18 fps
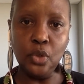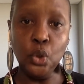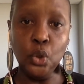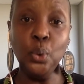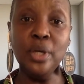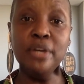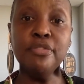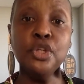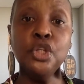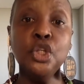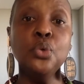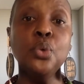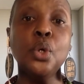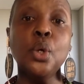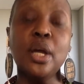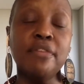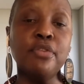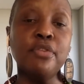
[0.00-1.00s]
whoever you,
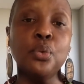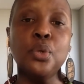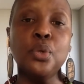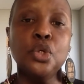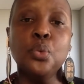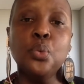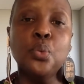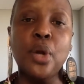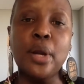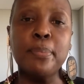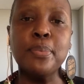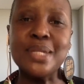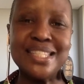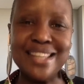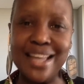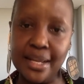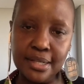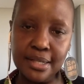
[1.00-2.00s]
whoever you
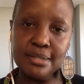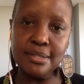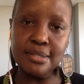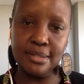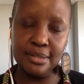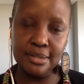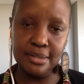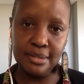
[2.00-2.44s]
represent.